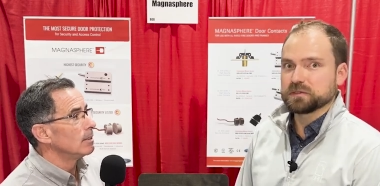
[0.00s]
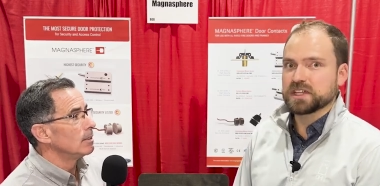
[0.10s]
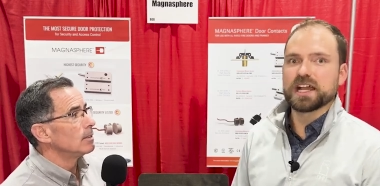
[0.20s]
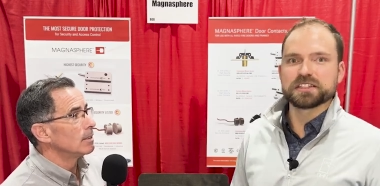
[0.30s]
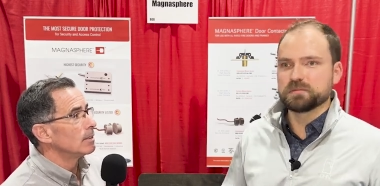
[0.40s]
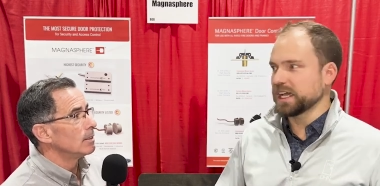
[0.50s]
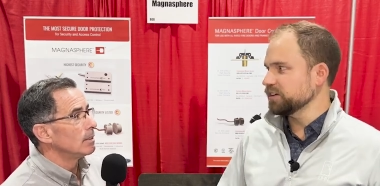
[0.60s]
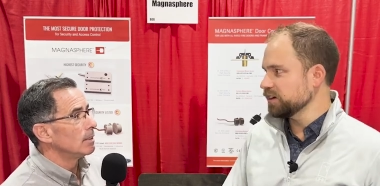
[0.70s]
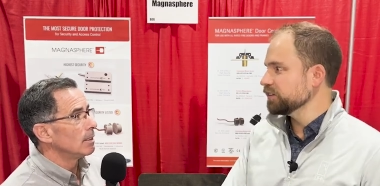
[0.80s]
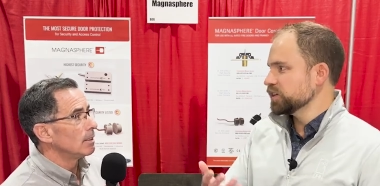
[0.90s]
Speaker 1: talked
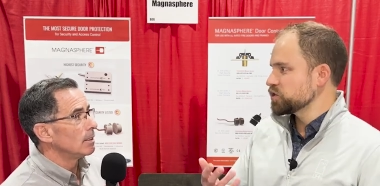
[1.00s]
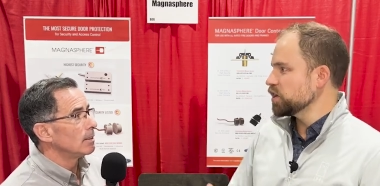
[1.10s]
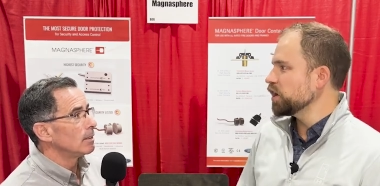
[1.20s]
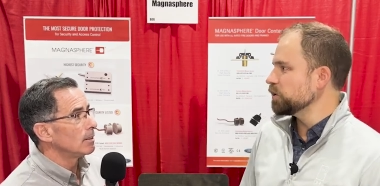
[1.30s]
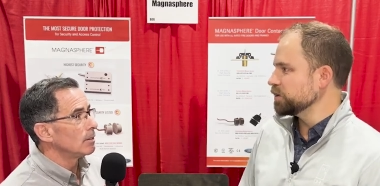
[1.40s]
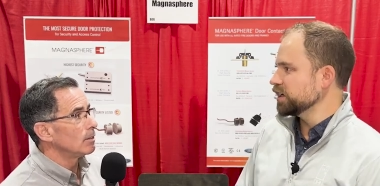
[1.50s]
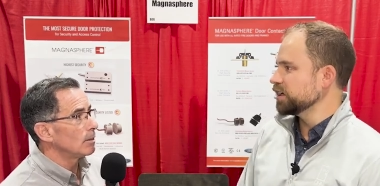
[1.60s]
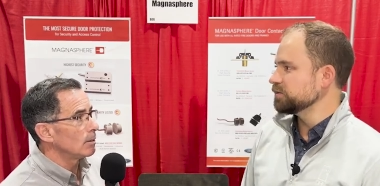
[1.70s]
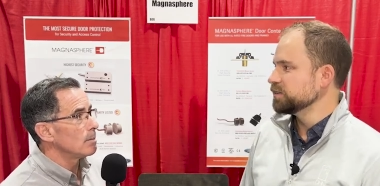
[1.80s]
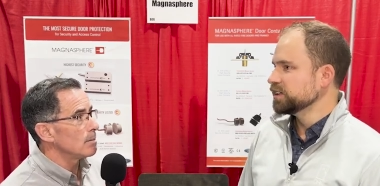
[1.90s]
about on the show.
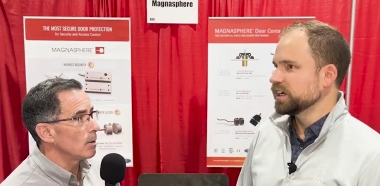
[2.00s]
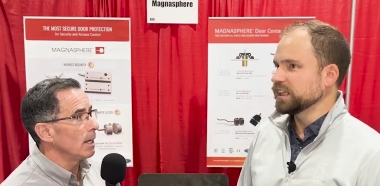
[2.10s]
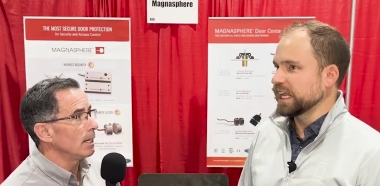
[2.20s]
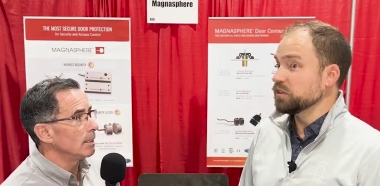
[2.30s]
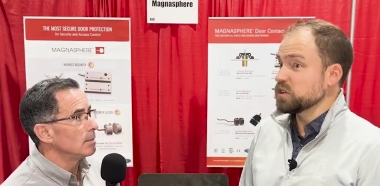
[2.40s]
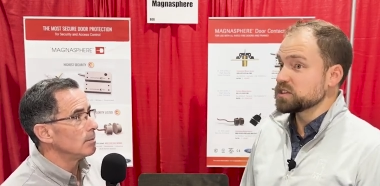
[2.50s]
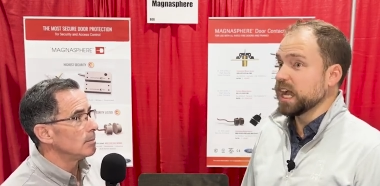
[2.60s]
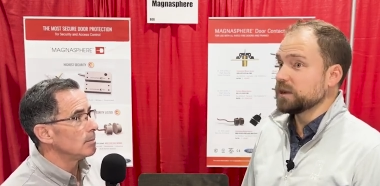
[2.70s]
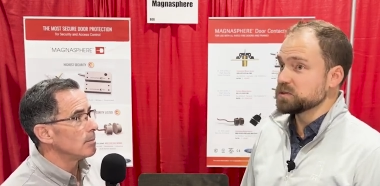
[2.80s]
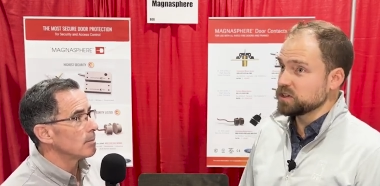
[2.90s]
Um, right. A lot of those
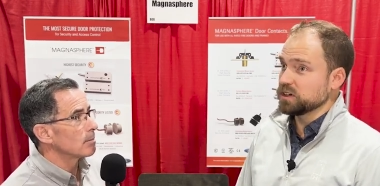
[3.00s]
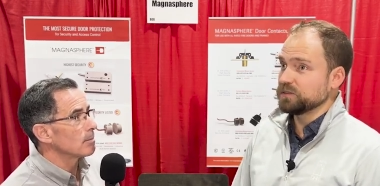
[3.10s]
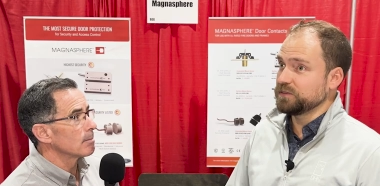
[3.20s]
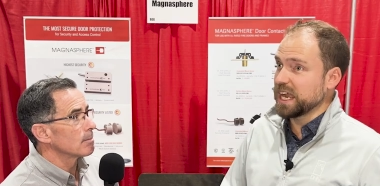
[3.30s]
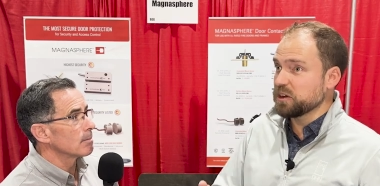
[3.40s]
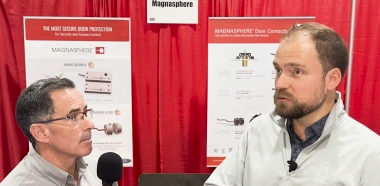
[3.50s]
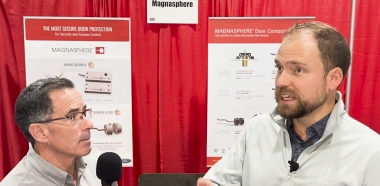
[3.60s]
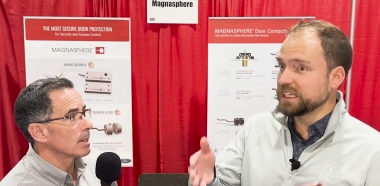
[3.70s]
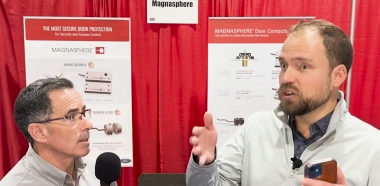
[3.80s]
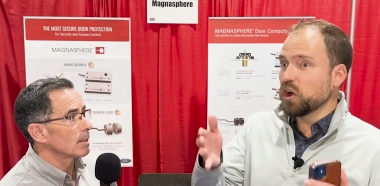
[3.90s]
times they're fire
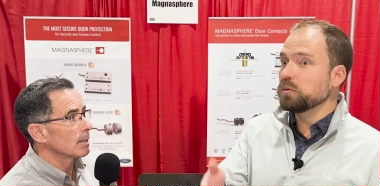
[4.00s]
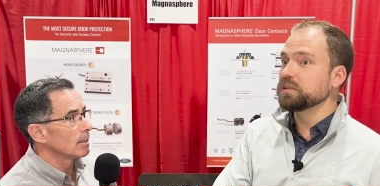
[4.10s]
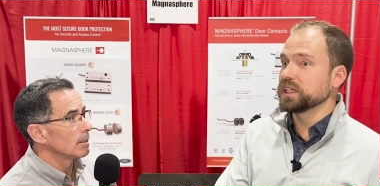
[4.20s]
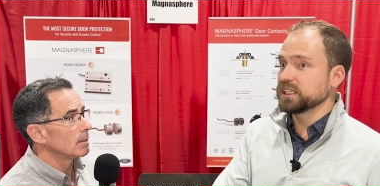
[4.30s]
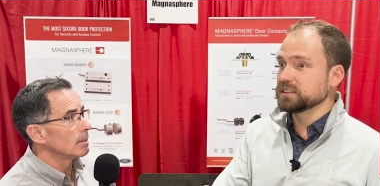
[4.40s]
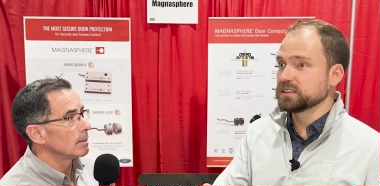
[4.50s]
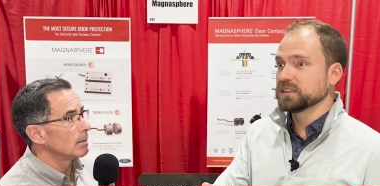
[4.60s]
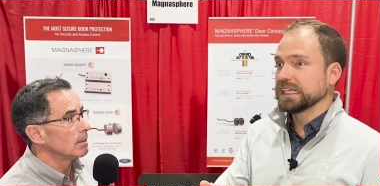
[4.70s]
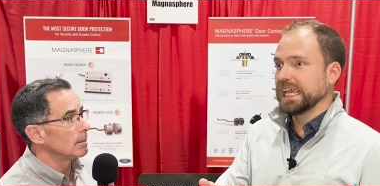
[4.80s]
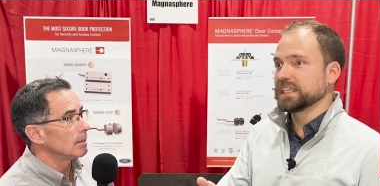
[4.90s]
rated openings
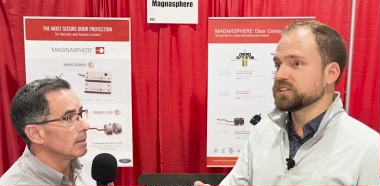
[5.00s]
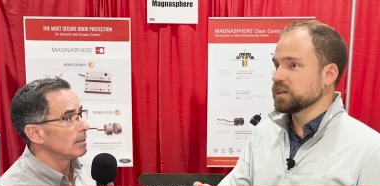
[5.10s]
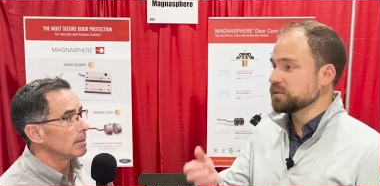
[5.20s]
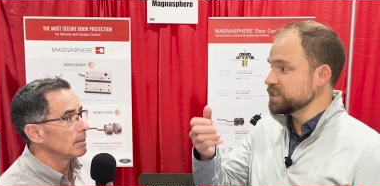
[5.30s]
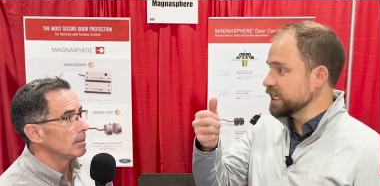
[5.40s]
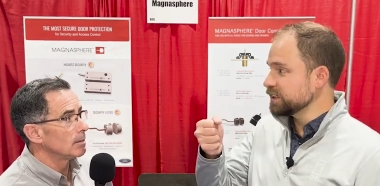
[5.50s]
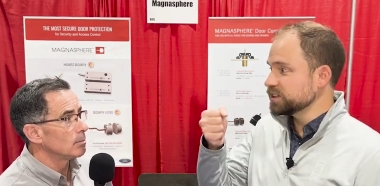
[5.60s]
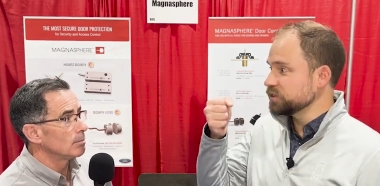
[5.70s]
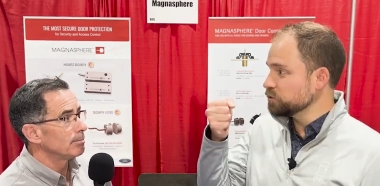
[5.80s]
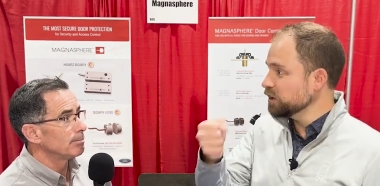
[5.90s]
and someone takes
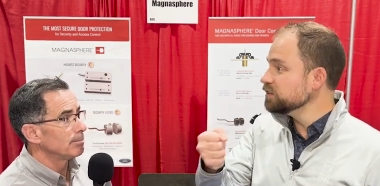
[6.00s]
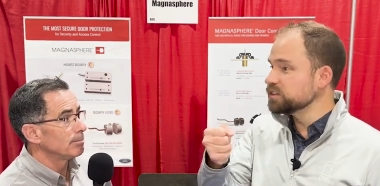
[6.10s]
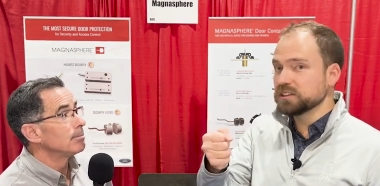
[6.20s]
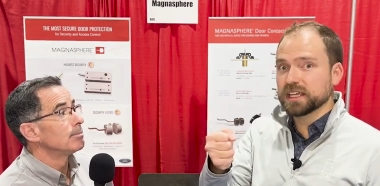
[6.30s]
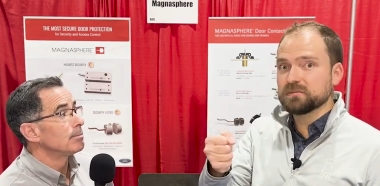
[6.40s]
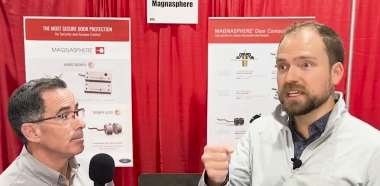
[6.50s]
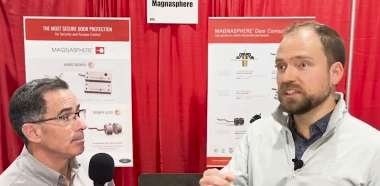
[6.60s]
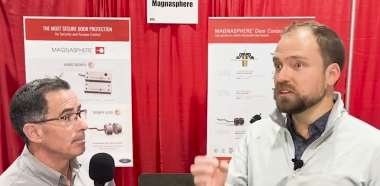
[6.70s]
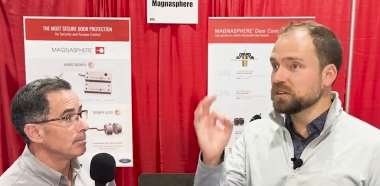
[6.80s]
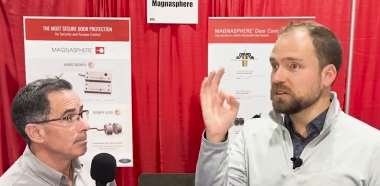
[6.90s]
a drill to them
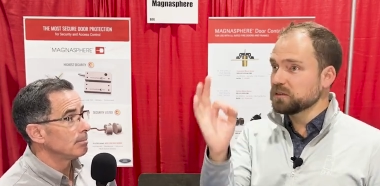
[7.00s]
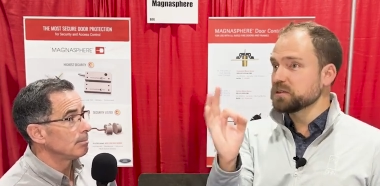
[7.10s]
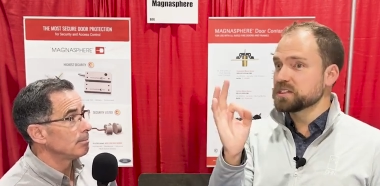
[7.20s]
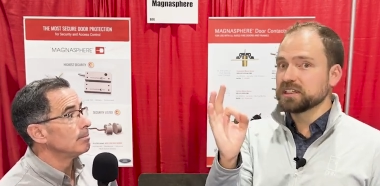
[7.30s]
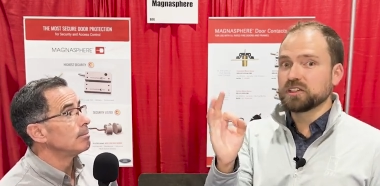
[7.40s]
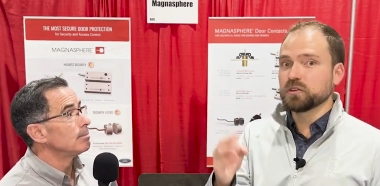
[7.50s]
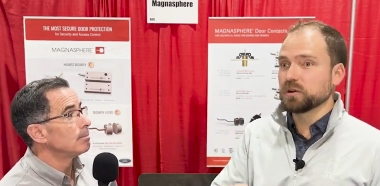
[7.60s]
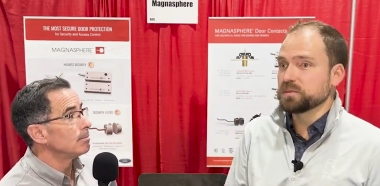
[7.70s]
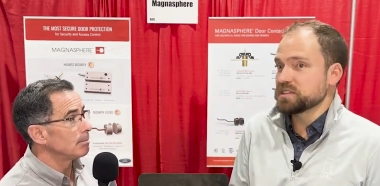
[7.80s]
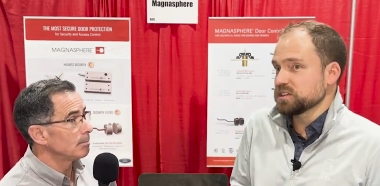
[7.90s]
and you know throws in a
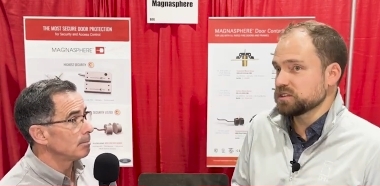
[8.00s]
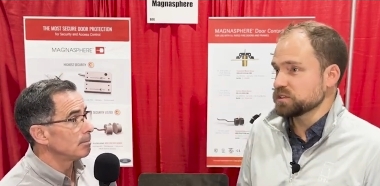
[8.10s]
door position